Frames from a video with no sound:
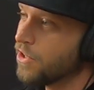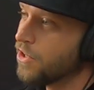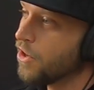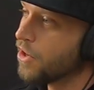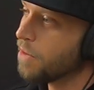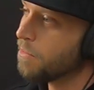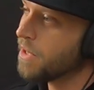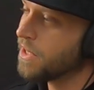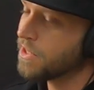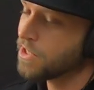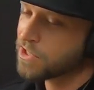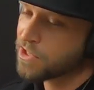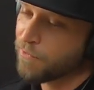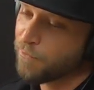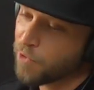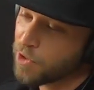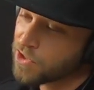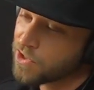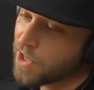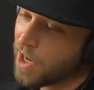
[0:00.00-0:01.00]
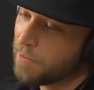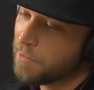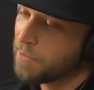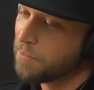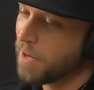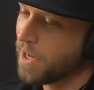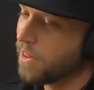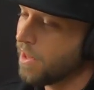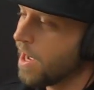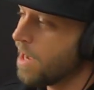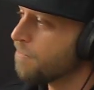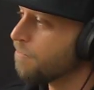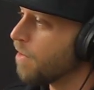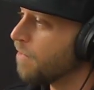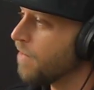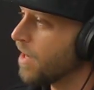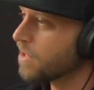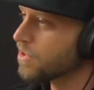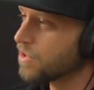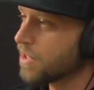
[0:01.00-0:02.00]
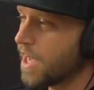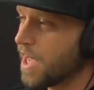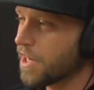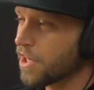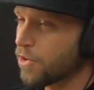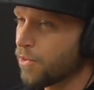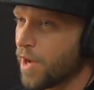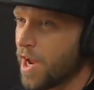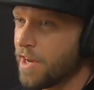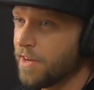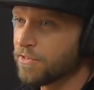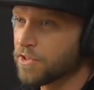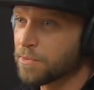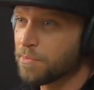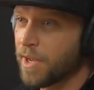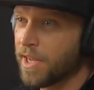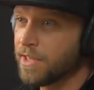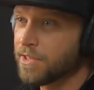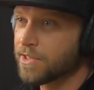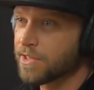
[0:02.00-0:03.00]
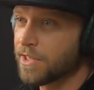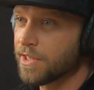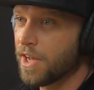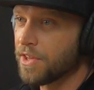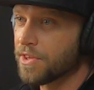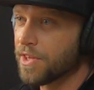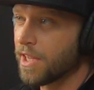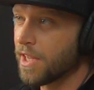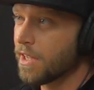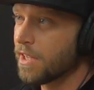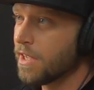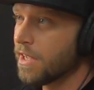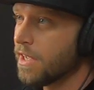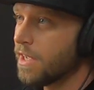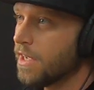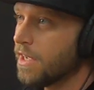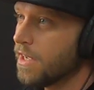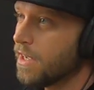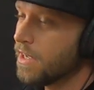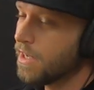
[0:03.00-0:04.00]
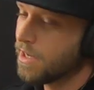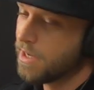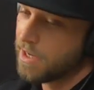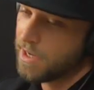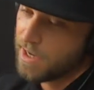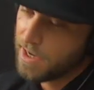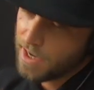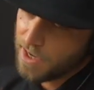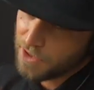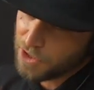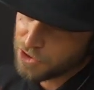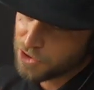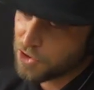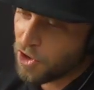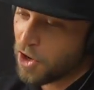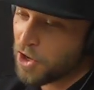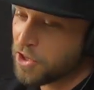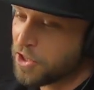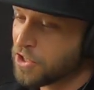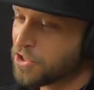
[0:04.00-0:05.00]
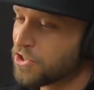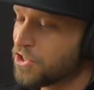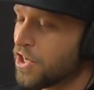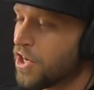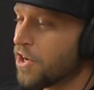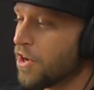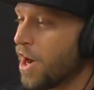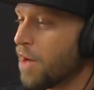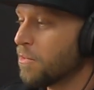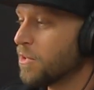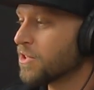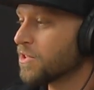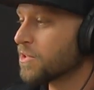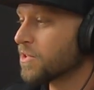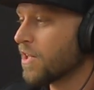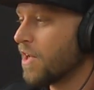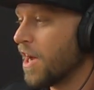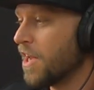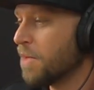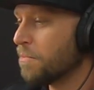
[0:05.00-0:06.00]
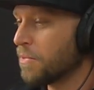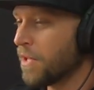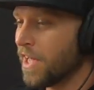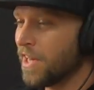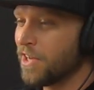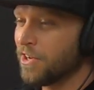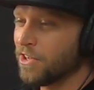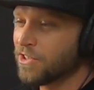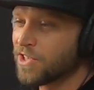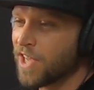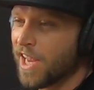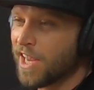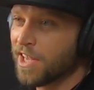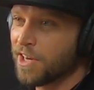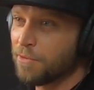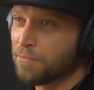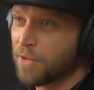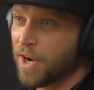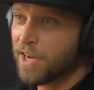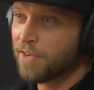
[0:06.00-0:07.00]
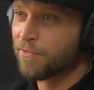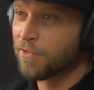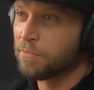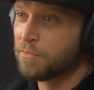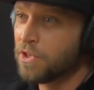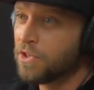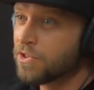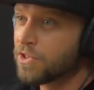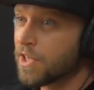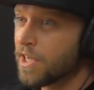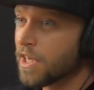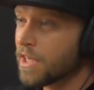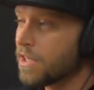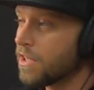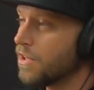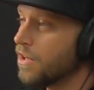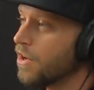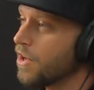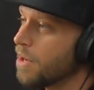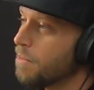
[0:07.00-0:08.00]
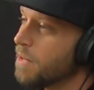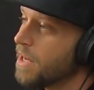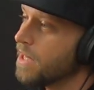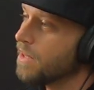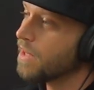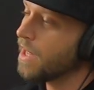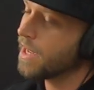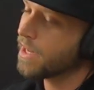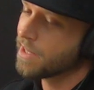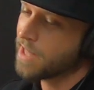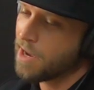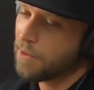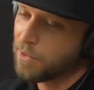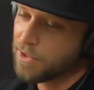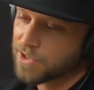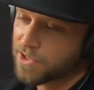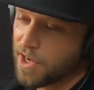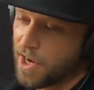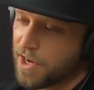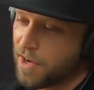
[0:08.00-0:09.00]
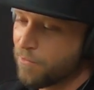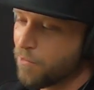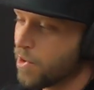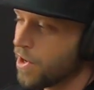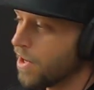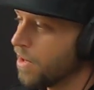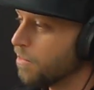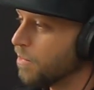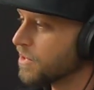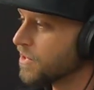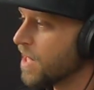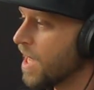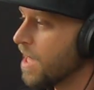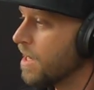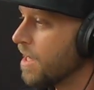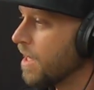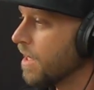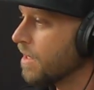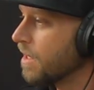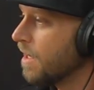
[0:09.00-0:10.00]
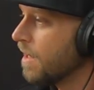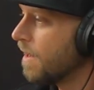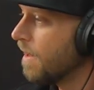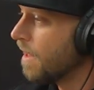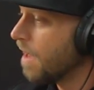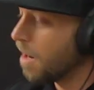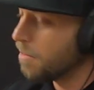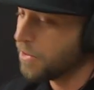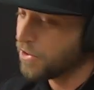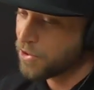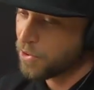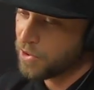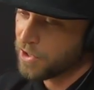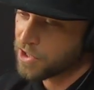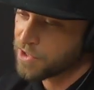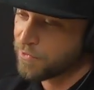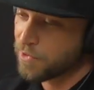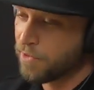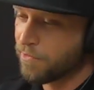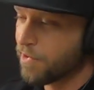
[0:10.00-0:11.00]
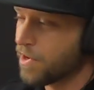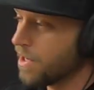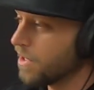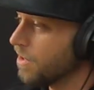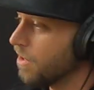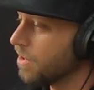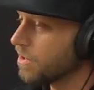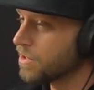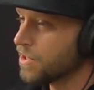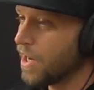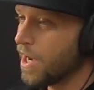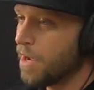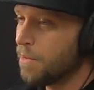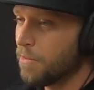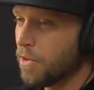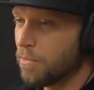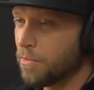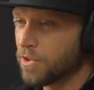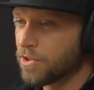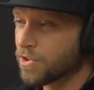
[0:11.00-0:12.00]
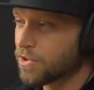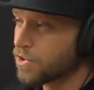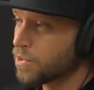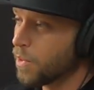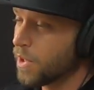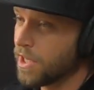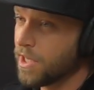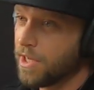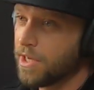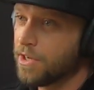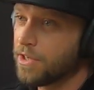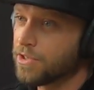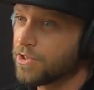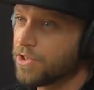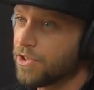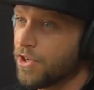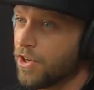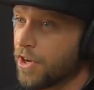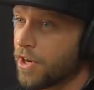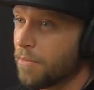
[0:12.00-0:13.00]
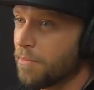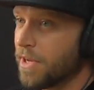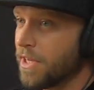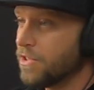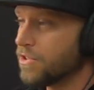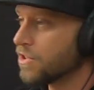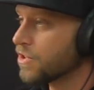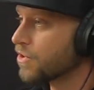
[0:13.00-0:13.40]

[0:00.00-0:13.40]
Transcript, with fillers: You know yeah. what I mean? This is the first time in my life I've actually had a creative space, and I think the start of this year, I was kind of planning on taking a break from music. You yeah. know what I mean? Like that was kind of where it was heading. I've been doing this for a very long time, almost 20 years. You know what I mean?